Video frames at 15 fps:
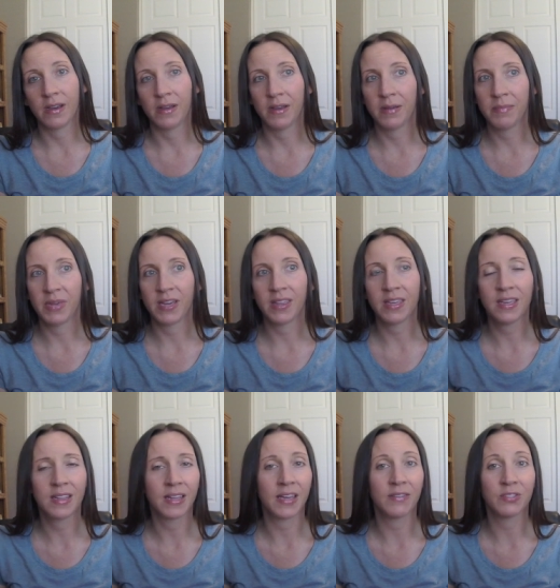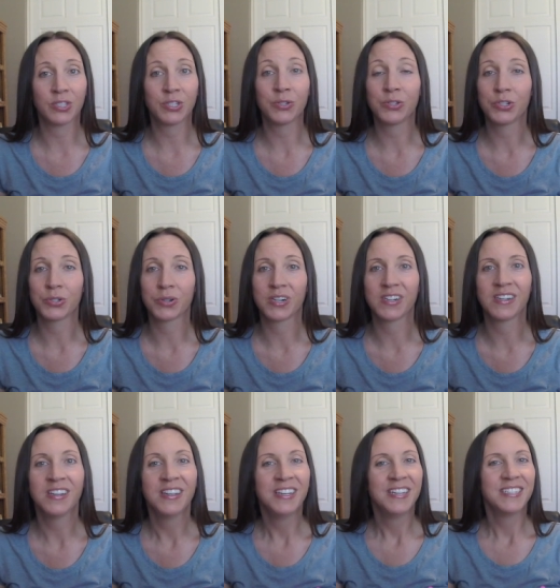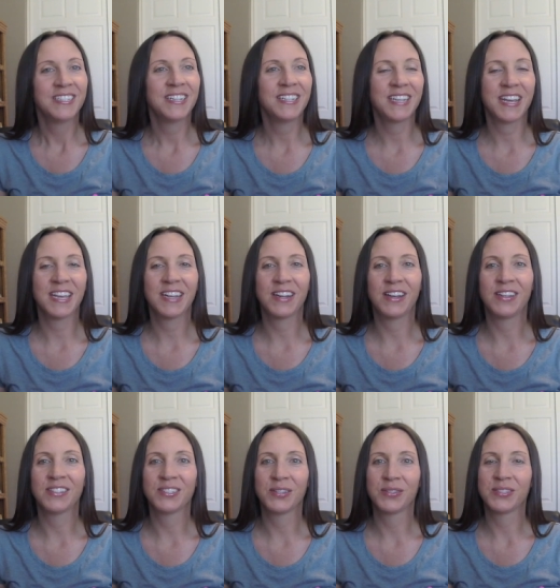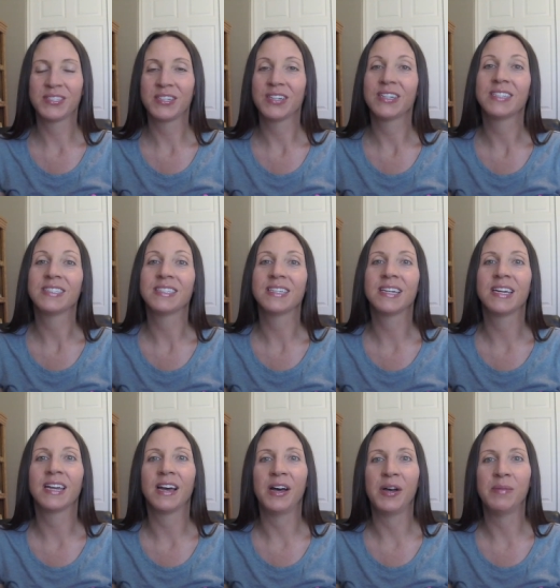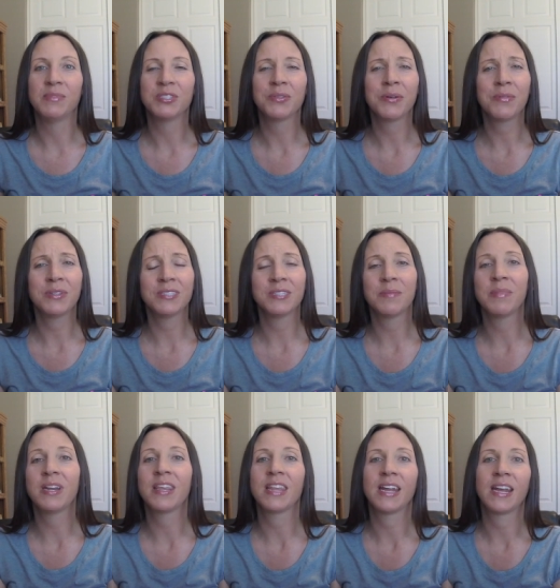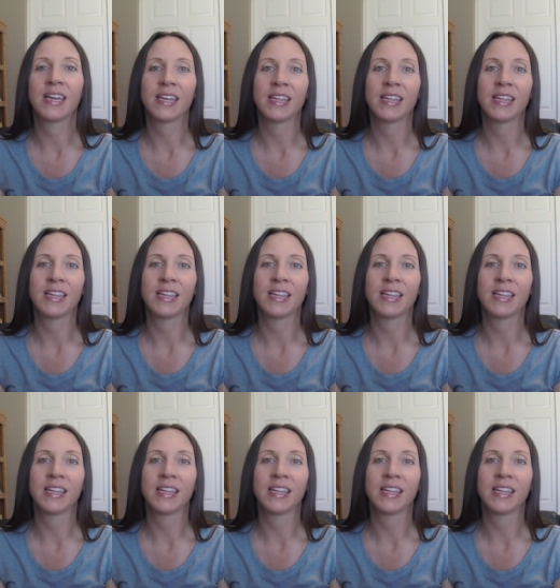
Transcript: Um, I think life's too short to take it all so seriously. Um, so, I want somebody that I